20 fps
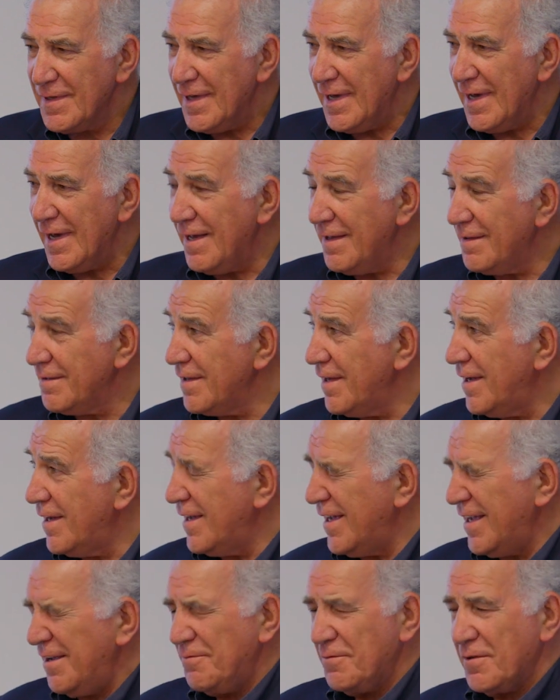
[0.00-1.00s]

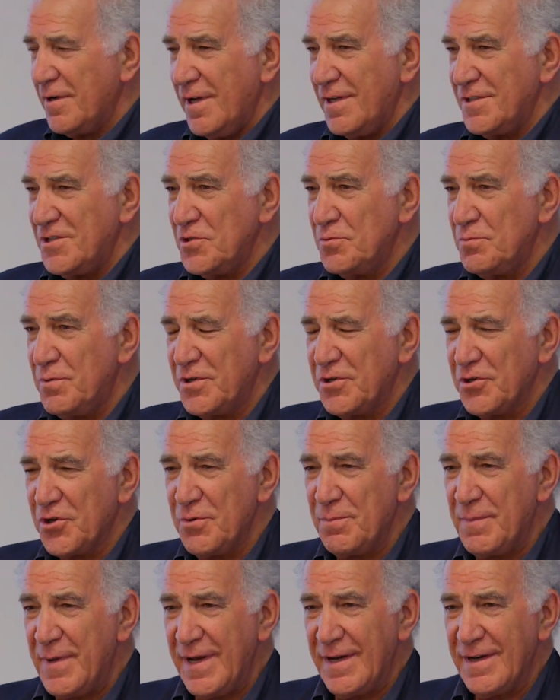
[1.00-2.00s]
I just want to
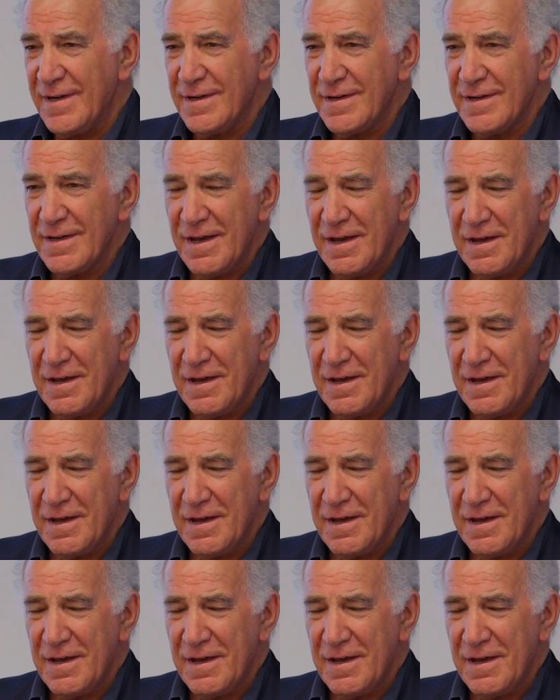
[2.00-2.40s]
commend